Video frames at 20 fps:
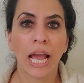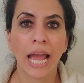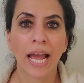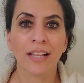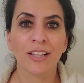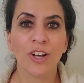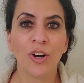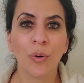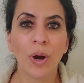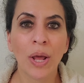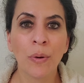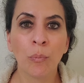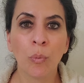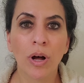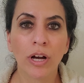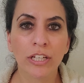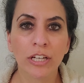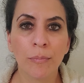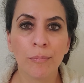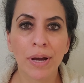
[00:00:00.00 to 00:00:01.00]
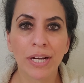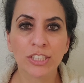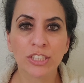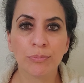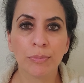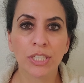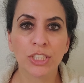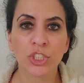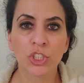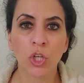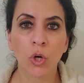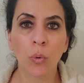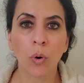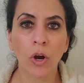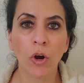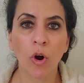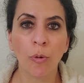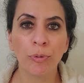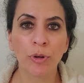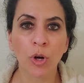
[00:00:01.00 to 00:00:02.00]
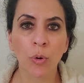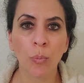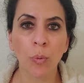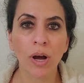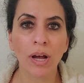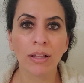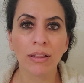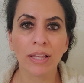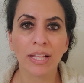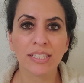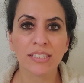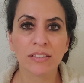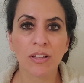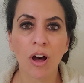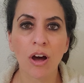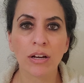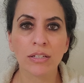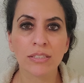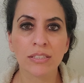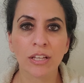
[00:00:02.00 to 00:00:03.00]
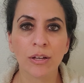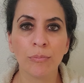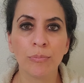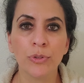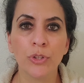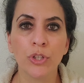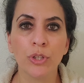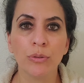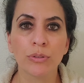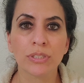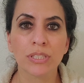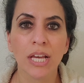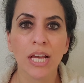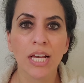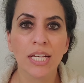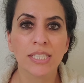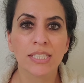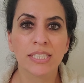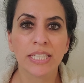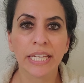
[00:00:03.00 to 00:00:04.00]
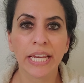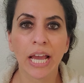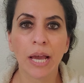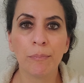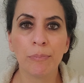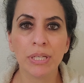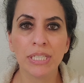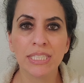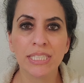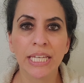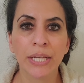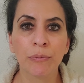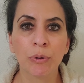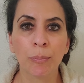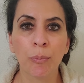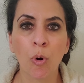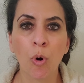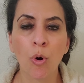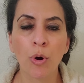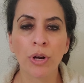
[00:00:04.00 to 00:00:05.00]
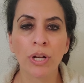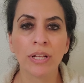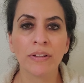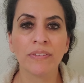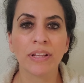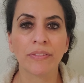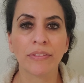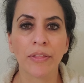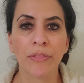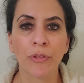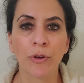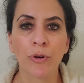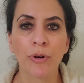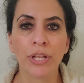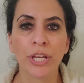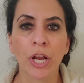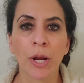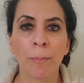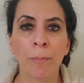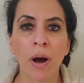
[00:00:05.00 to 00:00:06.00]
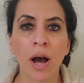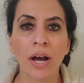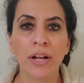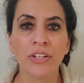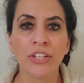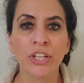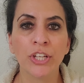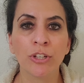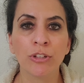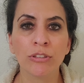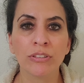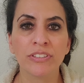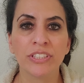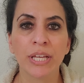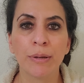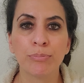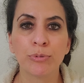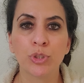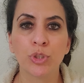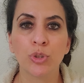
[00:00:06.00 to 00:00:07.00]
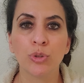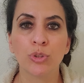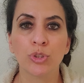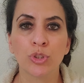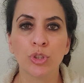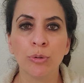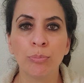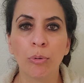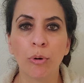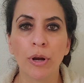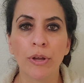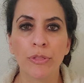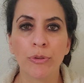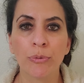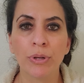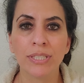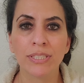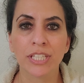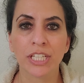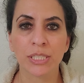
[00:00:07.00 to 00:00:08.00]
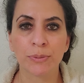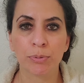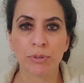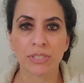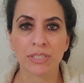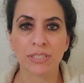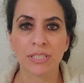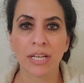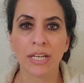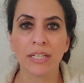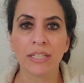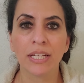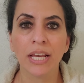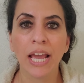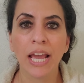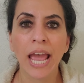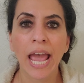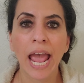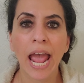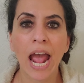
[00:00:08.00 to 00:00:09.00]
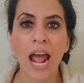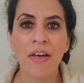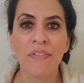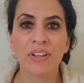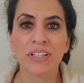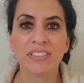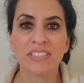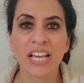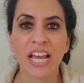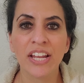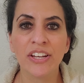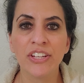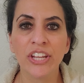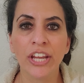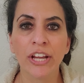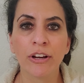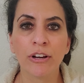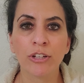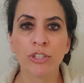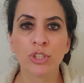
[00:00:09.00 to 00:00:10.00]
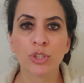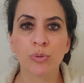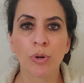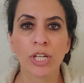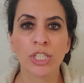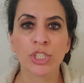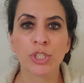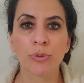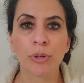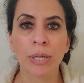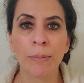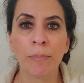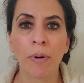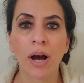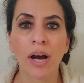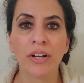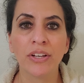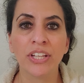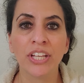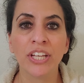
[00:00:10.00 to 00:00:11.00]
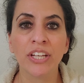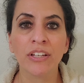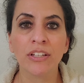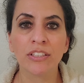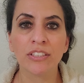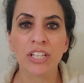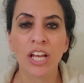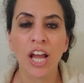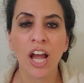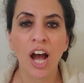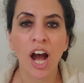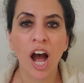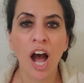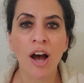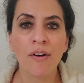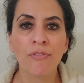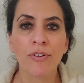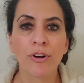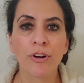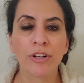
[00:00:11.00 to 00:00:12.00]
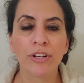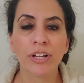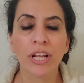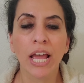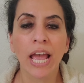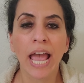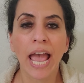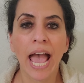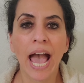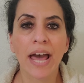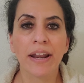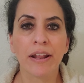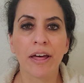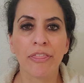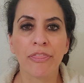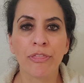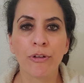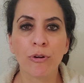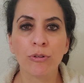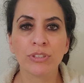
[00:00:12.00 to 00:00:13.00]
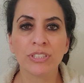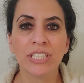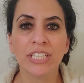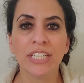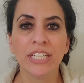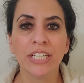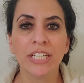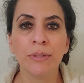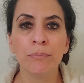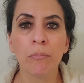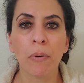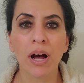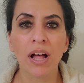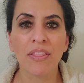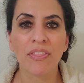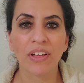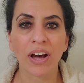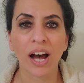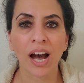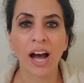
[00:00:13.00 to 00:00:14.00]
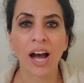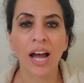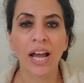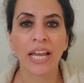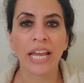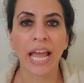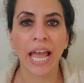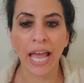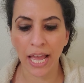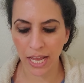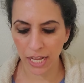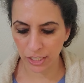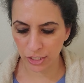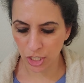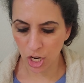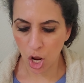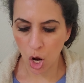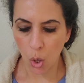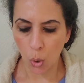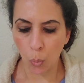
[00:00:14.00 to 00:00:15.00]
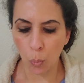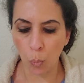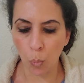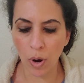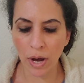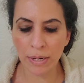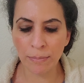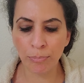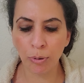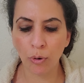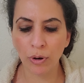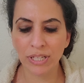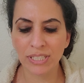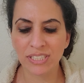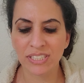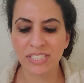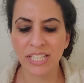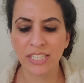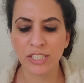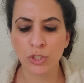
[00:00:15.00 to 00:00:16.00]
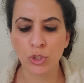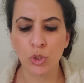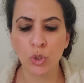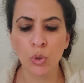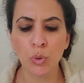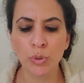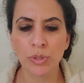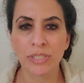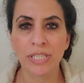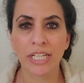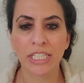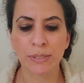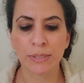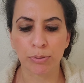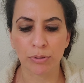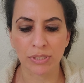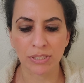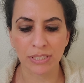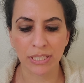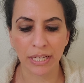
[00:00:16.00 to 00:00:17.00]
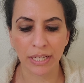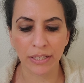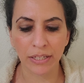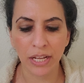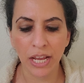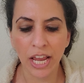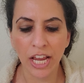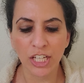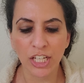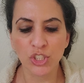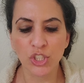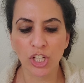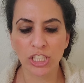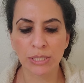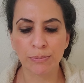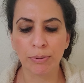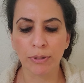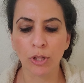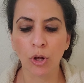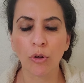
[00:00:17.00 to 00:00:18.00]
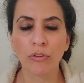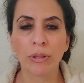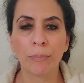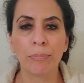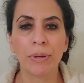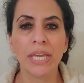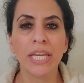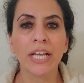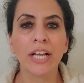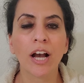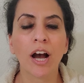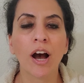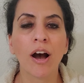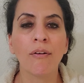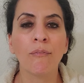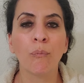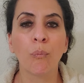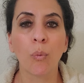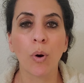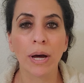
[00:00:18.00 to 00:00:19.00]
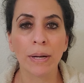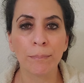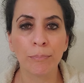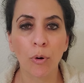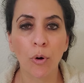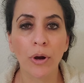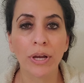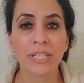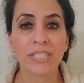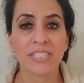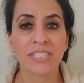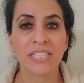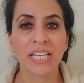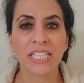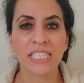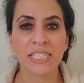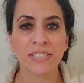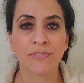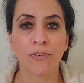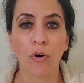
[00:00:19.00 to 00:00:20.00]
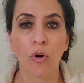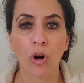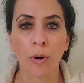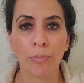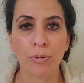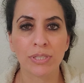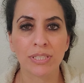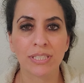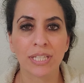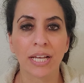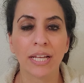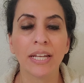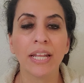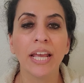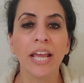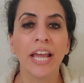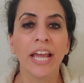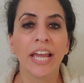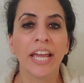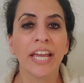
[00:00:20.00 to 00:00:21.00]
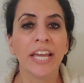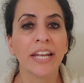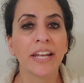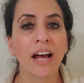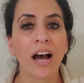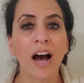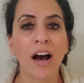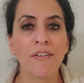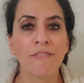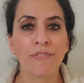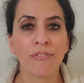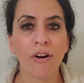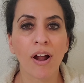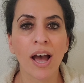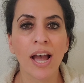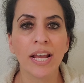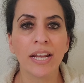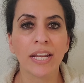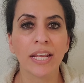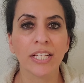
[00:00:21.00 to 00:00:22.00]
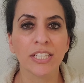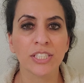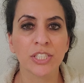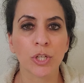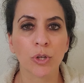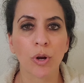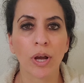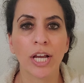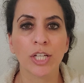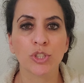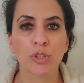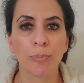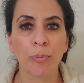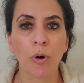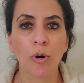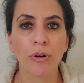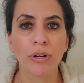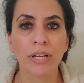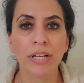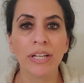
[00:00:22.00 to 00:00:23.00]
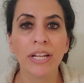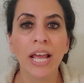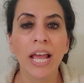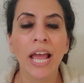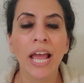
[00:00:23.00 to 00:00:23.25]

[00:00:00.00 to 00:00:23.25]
Hello and welcome back to my show. I hope you're well. Let's talk some news. CNBC reported that the 30-year bond yield dipped to 2.36% and the 10-year Treasury bond yield hovered at a 13-month high at 1.626%, just below the peak of 1.64% hit on Friday, Zero Hedge reported.